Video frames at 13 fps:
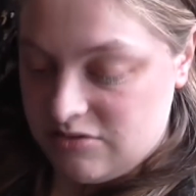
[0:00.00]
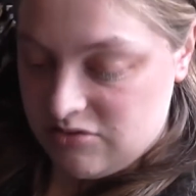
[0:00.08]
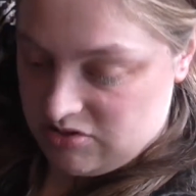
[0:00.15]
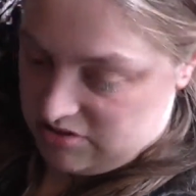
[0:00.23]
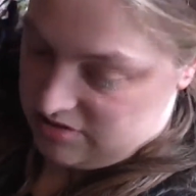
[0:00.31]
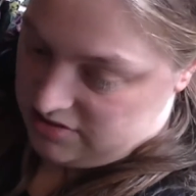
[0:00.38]

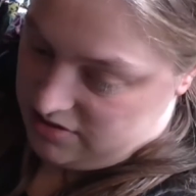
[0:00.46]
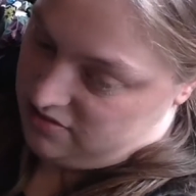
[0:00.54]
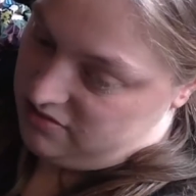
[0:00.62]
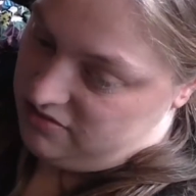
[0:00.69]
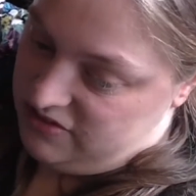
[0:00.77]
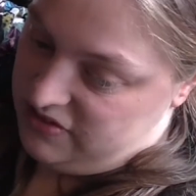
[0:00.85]

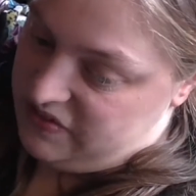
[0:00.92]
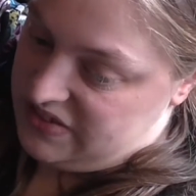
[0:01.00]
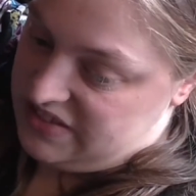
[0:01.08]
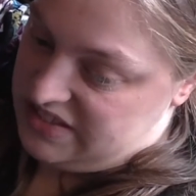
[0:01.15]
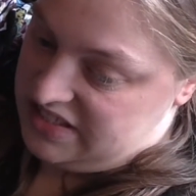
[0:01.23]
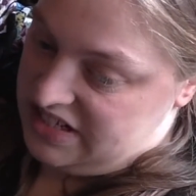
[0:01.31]
Just
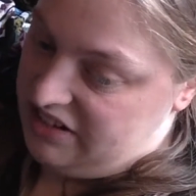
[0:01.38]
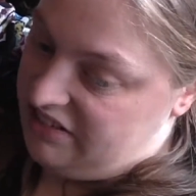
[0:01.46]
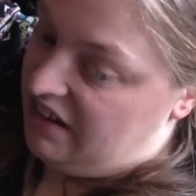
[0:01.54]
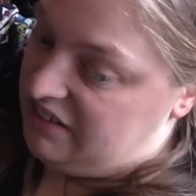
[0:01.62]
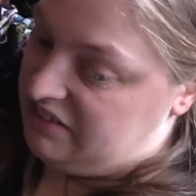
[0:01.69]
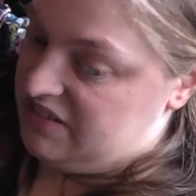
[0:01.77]
for
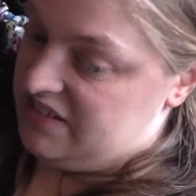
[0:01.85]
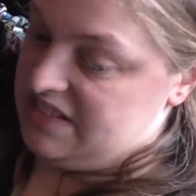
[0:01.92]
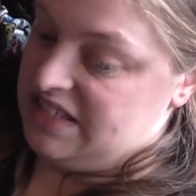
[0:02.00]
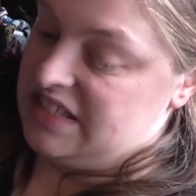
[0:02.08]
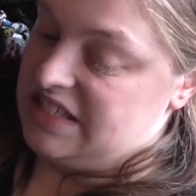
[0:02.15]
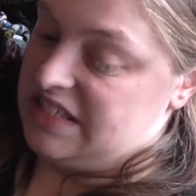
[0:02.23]
sterile
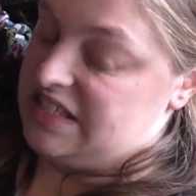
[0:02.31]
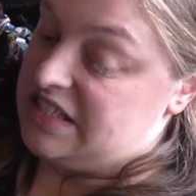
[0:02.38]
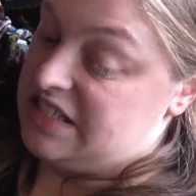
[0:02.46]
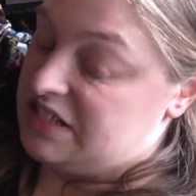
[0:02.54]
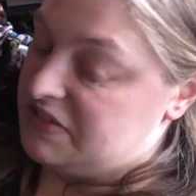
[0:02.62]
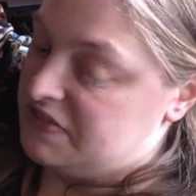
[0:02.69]
reasons and
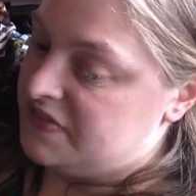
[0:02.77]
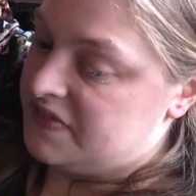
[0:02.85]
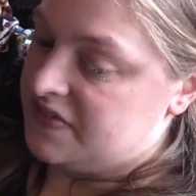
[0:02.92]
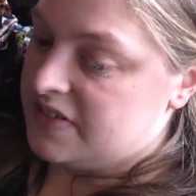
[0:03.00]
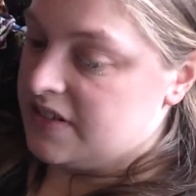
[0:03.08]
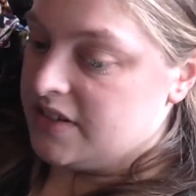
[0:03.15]

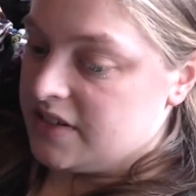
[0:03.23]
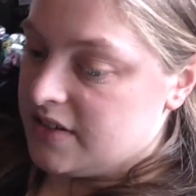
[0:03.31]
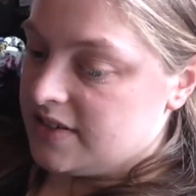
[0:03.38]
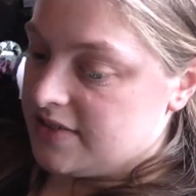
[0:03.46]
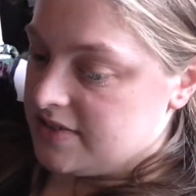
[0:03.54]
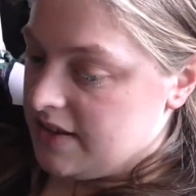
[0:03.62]
stuff.
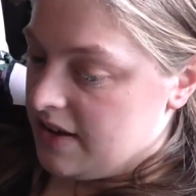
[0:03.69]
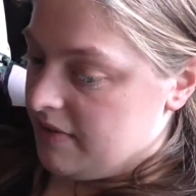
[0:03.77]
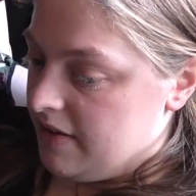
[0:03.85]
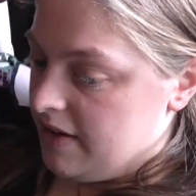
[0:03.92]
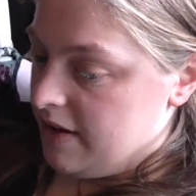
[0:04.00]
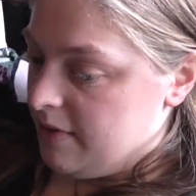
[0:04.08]

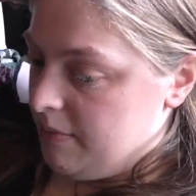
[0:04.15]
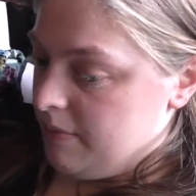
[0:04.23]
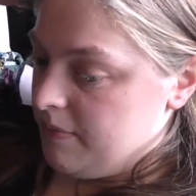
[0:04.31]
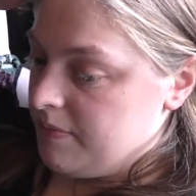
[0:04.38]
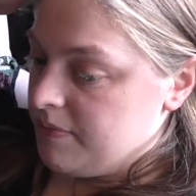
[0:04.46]
So I'll